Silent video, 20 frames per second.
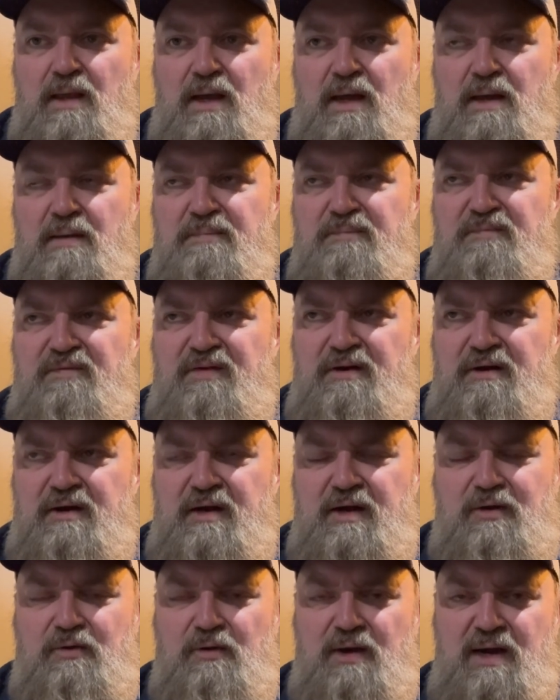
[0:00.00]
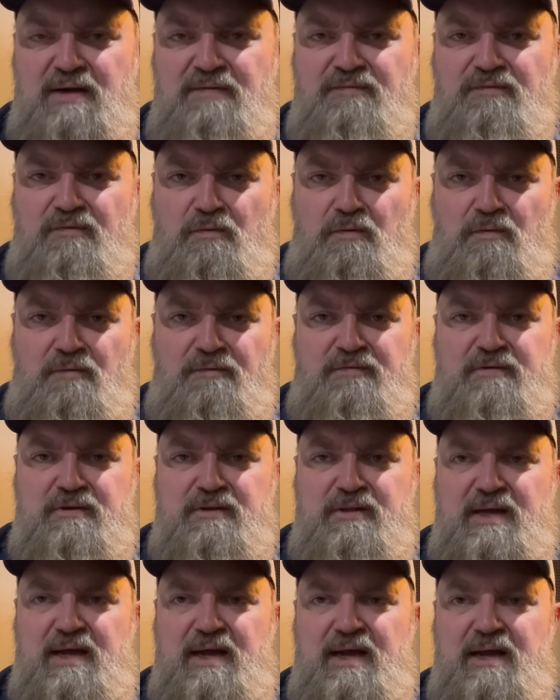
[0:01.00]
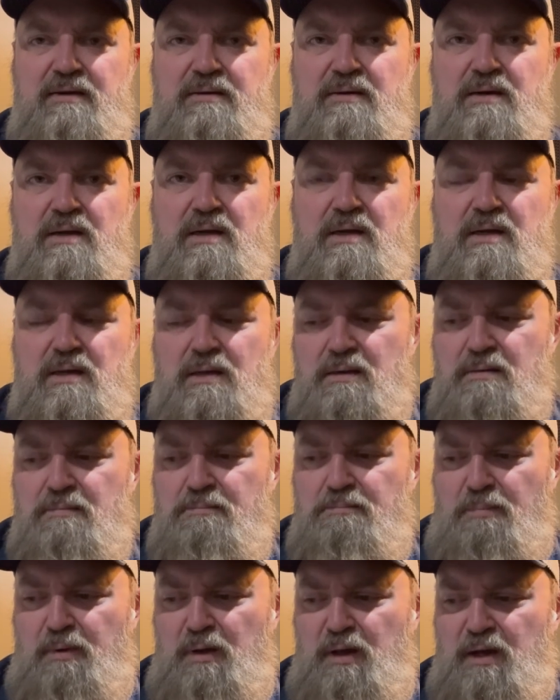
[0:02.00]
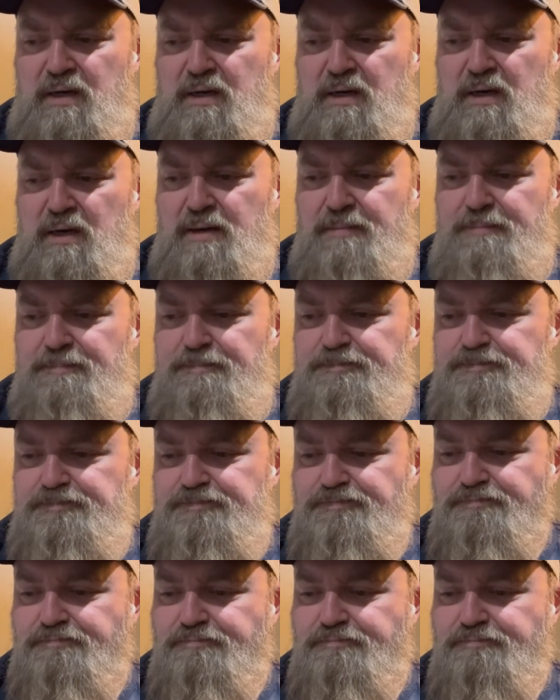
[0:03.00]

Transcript: I'm very grateful for that but um